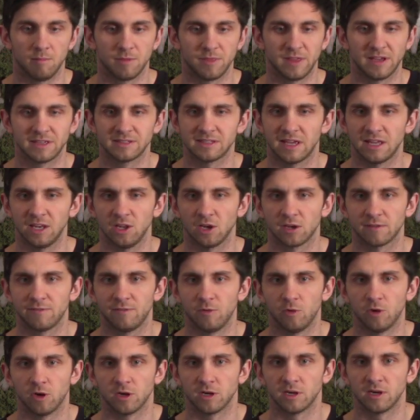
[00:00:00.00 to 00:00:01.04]
things I look
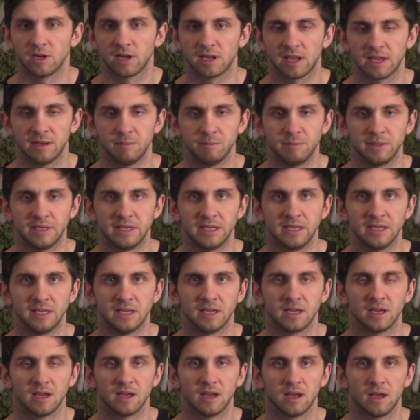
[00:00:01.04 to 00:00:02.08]
for can be
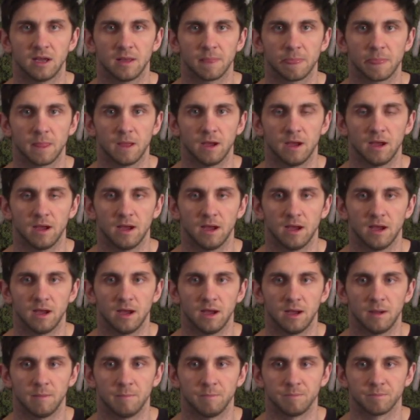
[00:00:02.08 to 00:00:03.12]

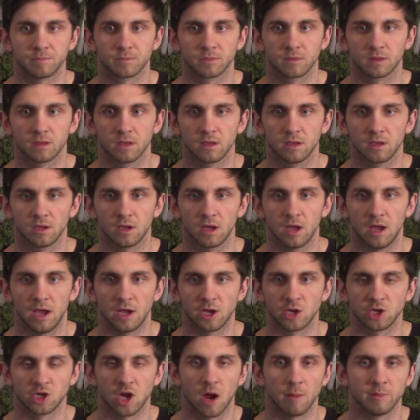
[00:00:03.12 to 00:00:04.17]
a
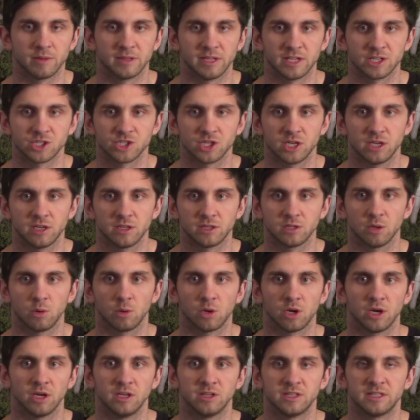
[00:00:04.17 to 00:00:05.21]
good composition, so
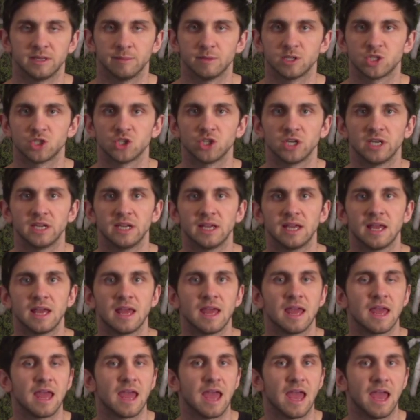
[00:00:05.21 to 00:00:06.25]
good symmetry,
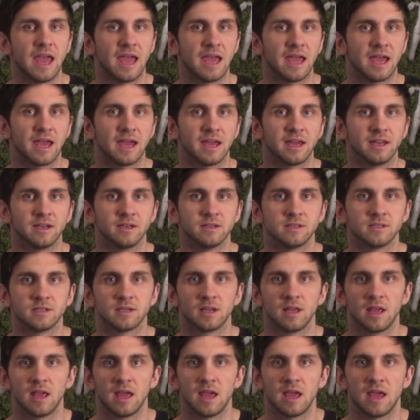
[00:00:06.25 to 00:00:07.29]
and
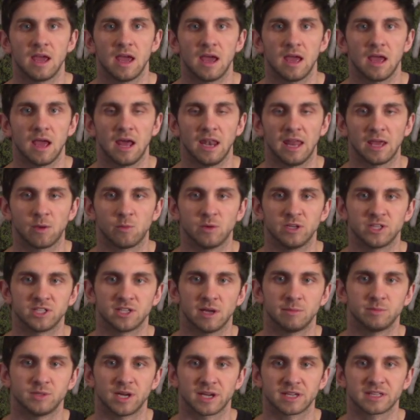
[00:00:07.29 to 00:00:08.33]
I like when
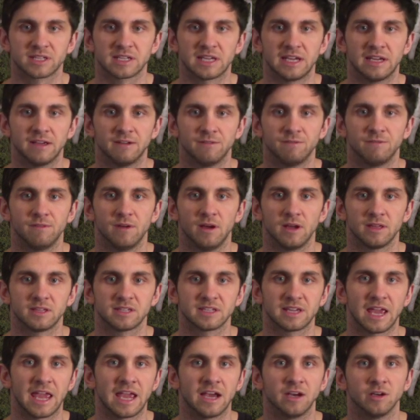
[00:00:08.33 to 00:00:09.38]
subjects give
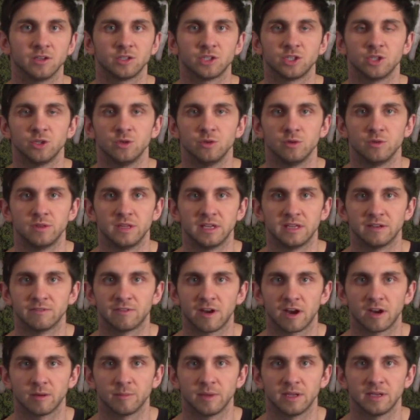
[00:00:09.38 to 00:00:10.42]
scale to the
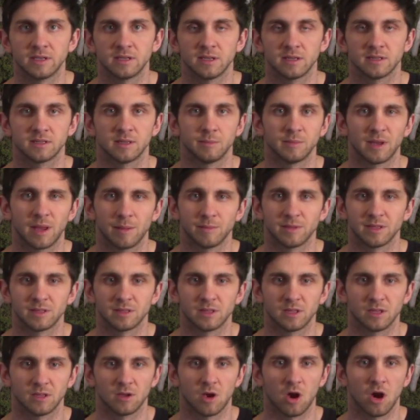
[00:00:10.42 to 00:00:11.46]
environment. Sometimes
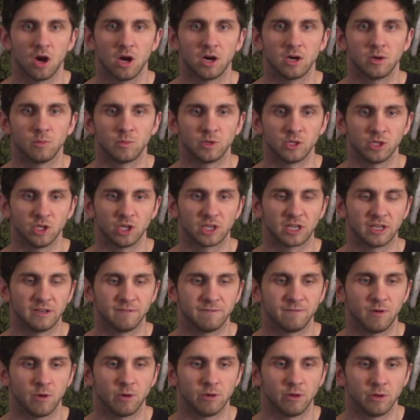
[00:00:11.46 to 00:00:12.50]
it's hard when you look at a
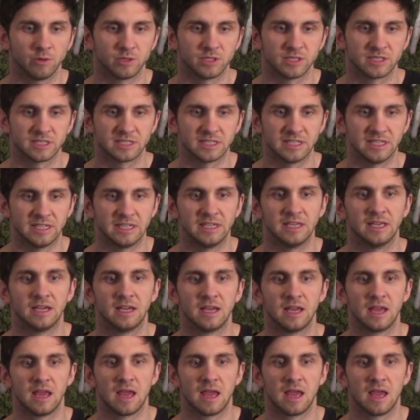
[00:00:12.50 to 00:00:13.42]
photo to see